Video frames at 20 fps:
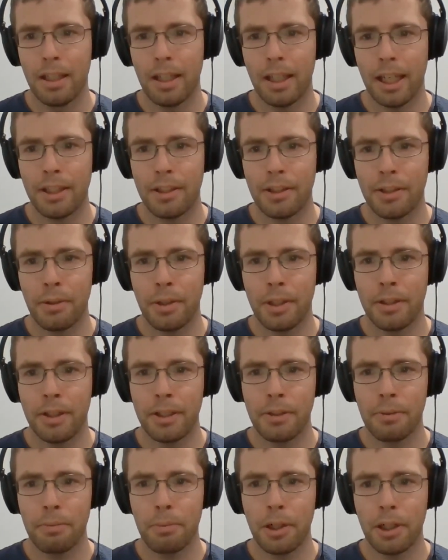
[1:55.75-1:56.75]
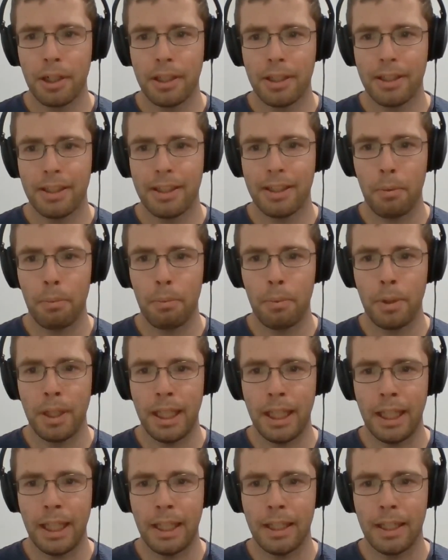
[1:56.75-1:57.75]
And so in this work,
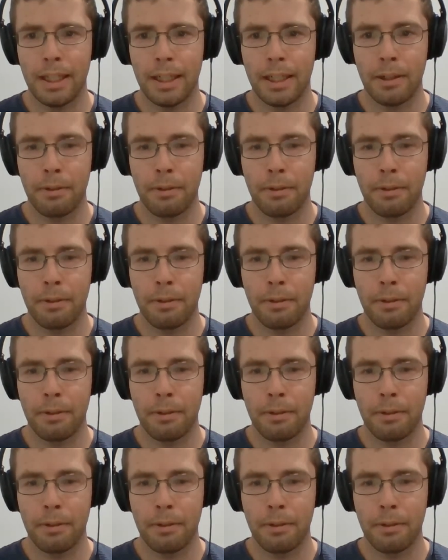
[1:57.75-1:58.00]
we,